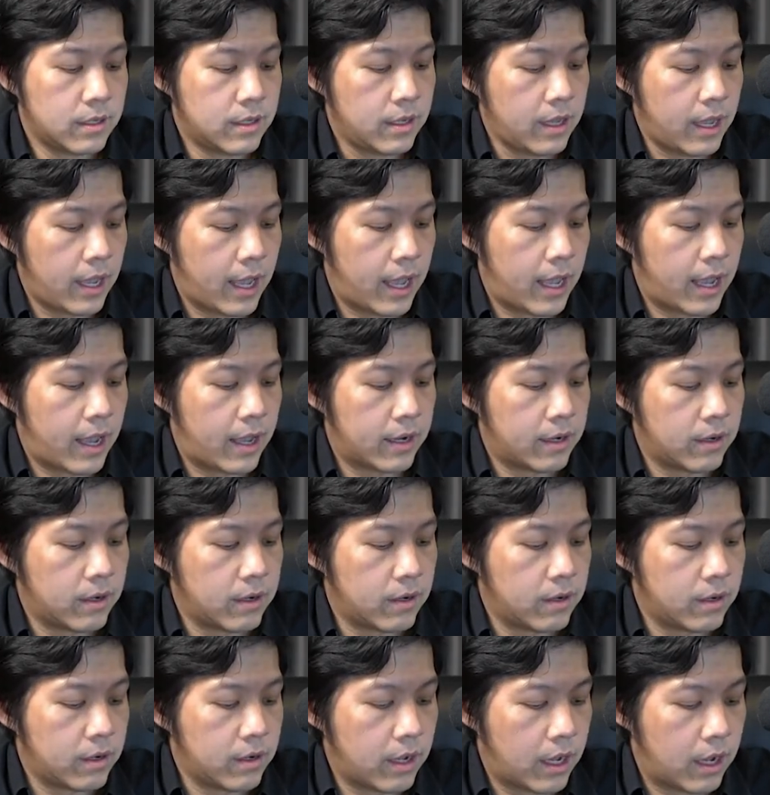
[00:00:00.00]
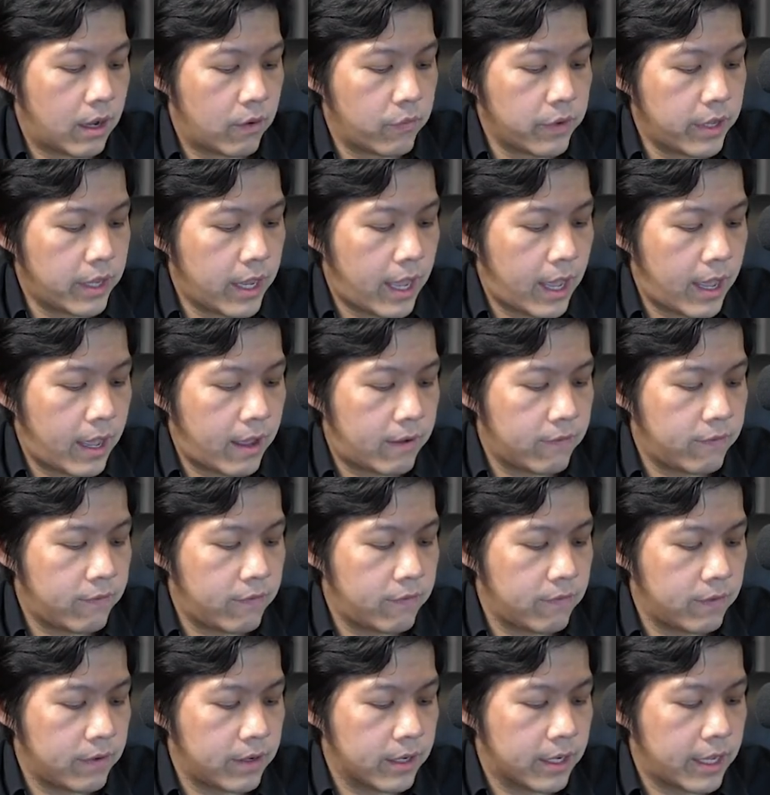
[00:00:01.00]
and we
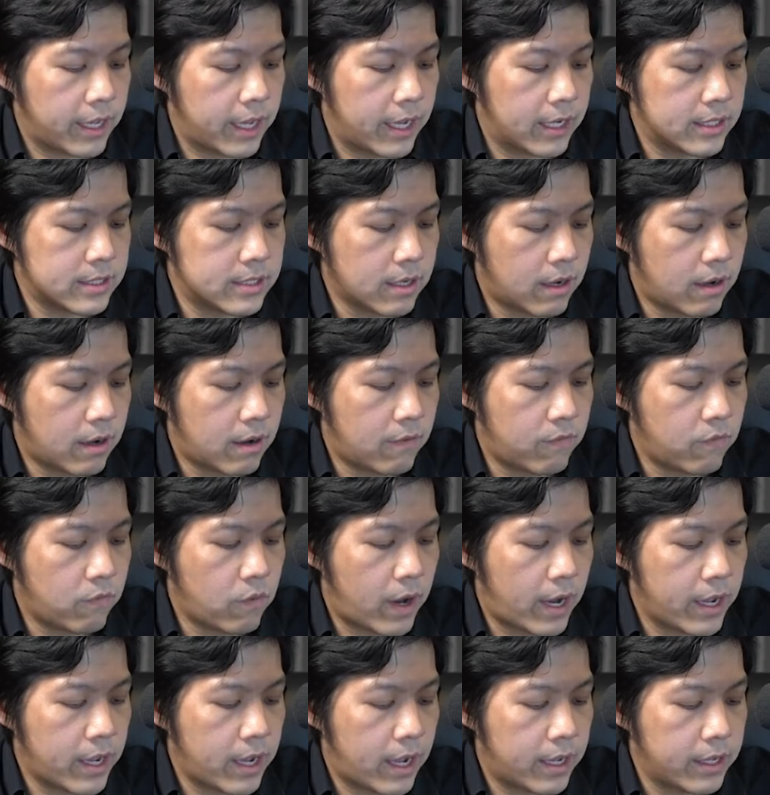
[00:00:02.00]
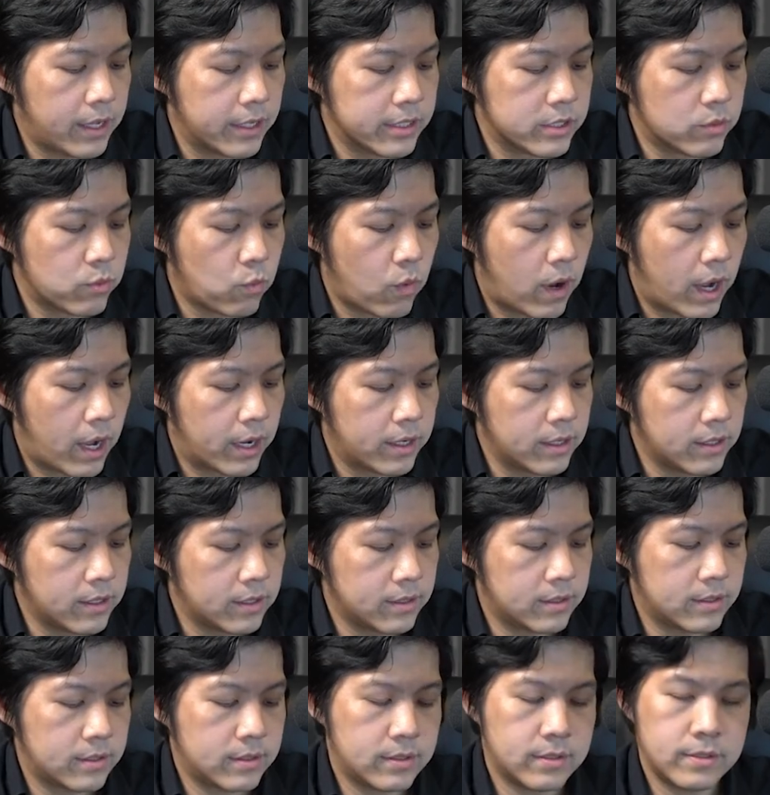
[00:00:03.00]
have the case of yi is 1,
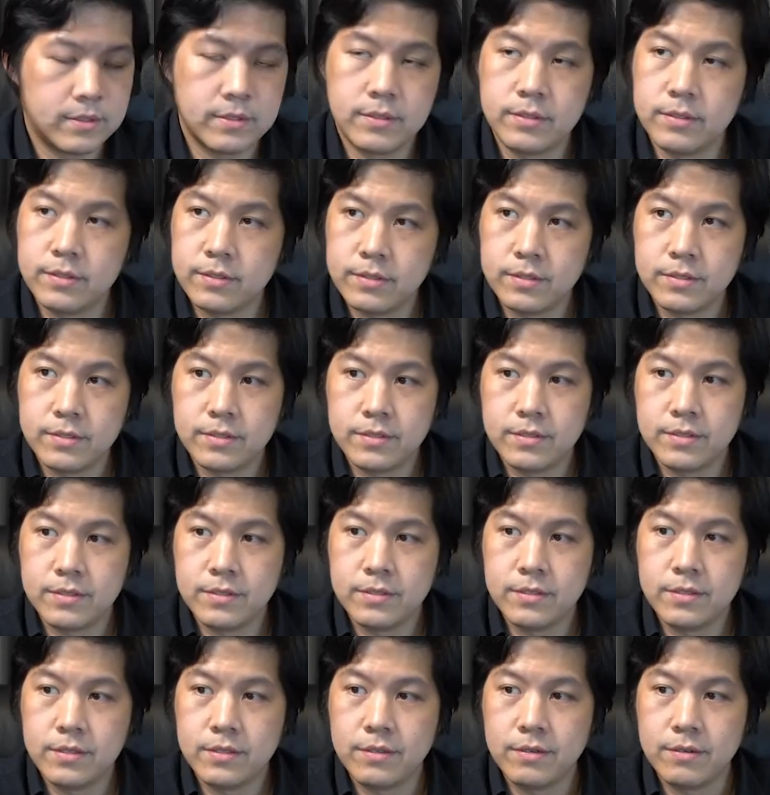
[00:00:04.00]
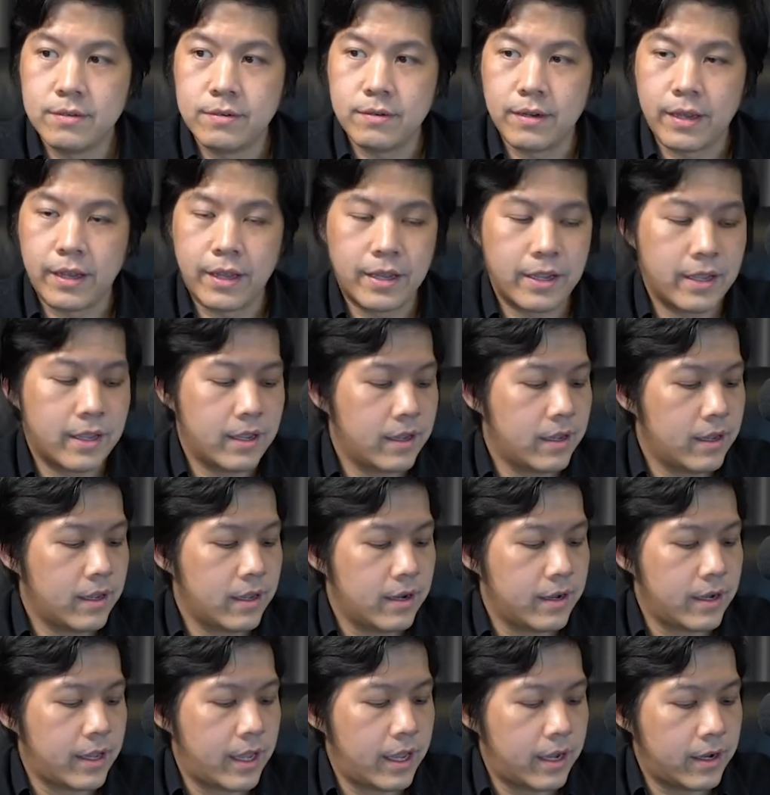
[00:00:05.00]
right?
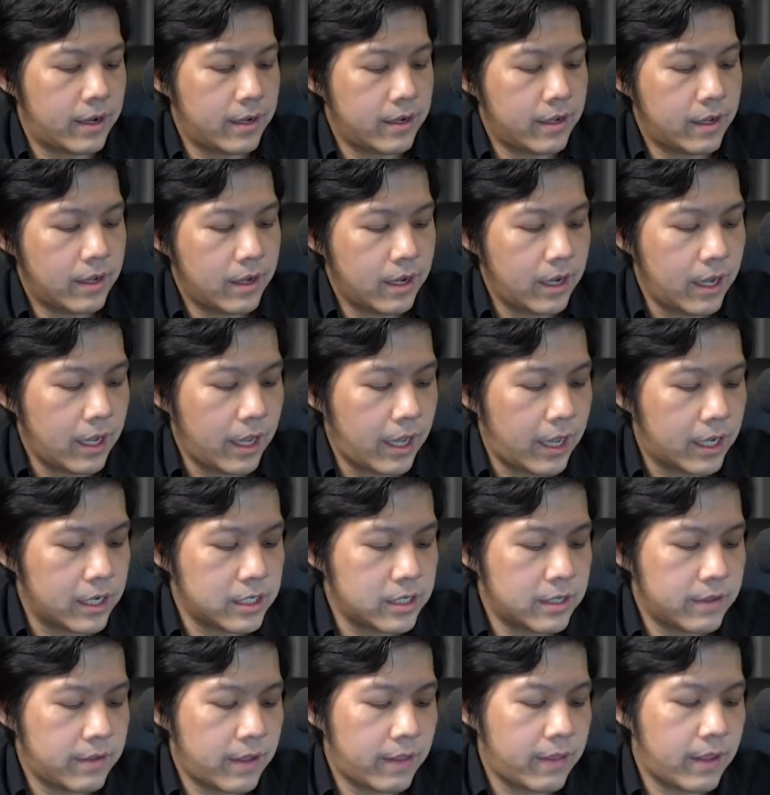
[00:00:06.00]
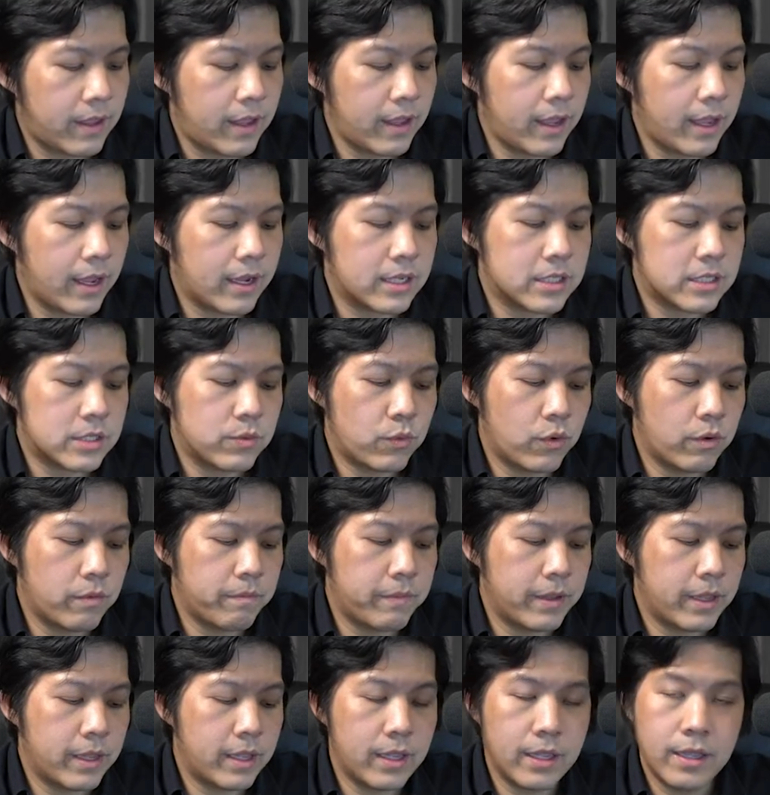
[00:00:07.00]
Then h theta x would
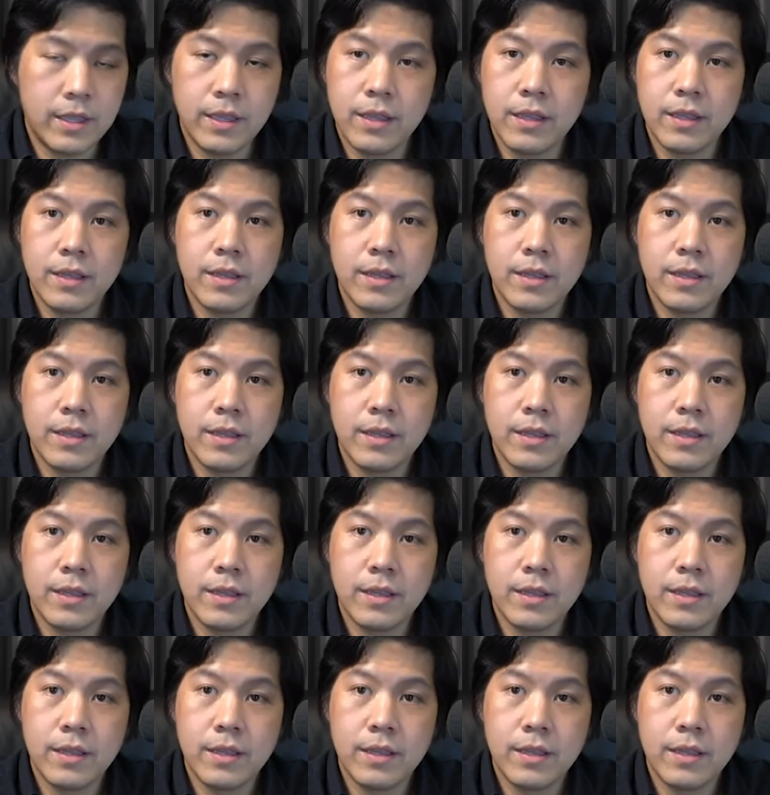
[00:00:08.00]
be